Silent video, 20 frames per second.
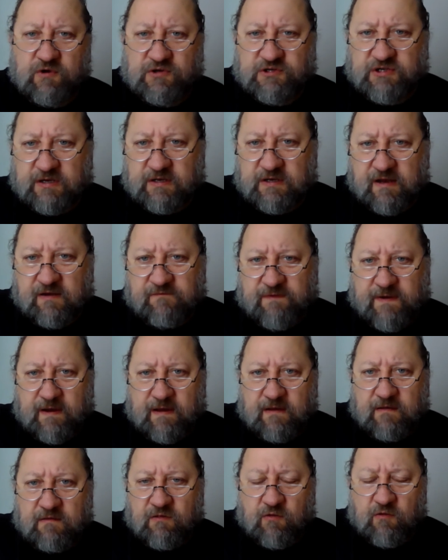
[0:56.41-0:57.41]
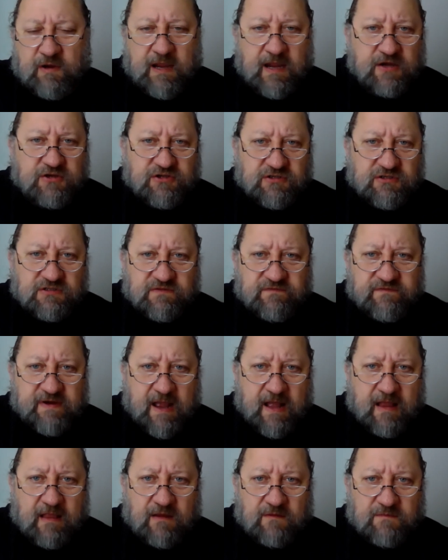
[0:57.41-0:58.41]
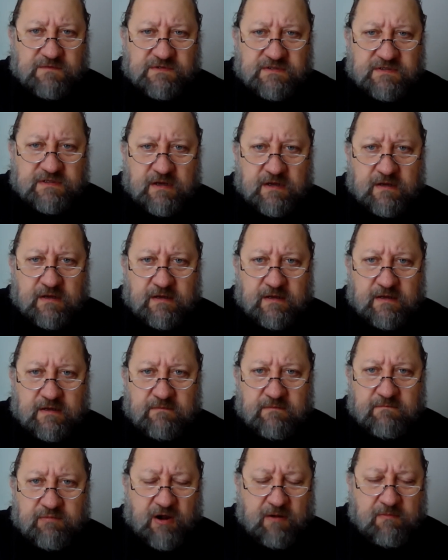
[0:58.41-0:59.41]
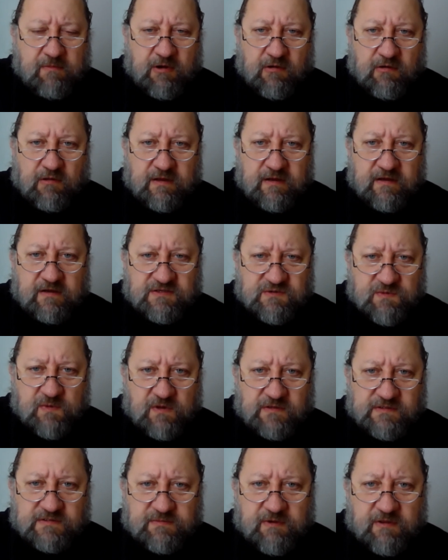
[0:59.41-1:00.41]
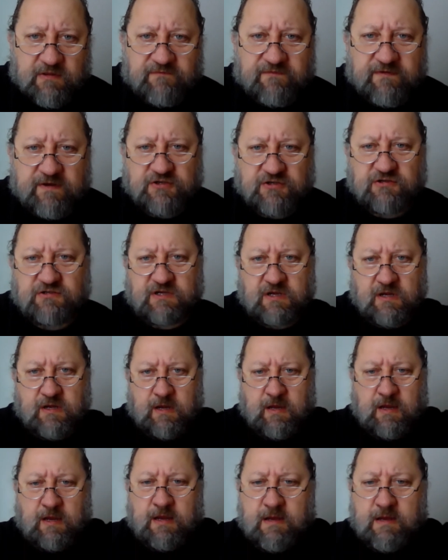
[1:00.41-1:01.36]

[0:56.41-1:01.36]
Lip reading: which identify locations of columns primarily, as well as some other features.